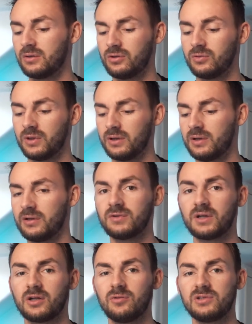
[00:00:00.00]
doing Live
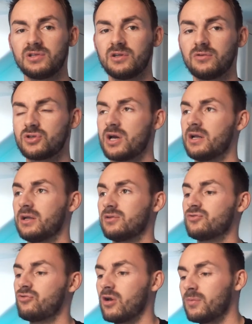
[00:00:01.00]
Like Louise's new
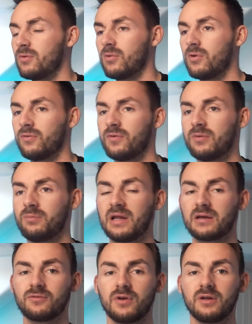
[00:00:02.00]
challenge, Rugby Warfare,
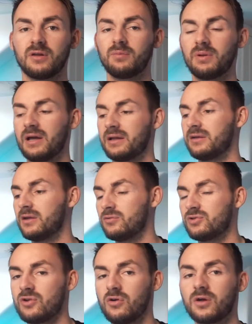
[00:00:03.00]
Black Friday plan, new
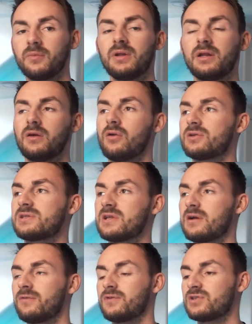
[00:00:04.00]
stock coming in, all the
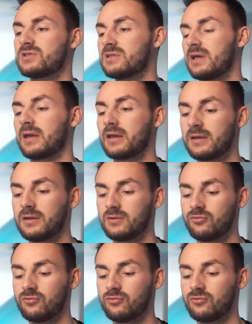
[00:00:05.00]
stuff. It's just like